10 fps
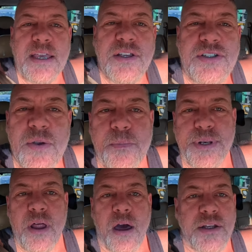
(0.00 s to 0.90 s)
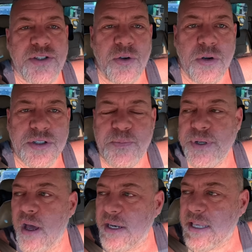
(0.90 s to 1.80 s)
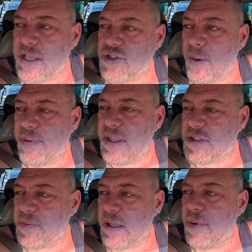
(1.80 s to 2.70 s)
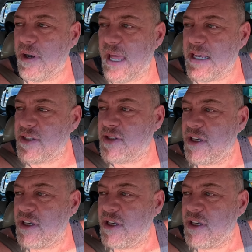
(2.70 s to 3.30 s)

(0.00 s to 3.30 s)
used to banana sauce, yeah. Banana ketchup in their spaghetti bolognese.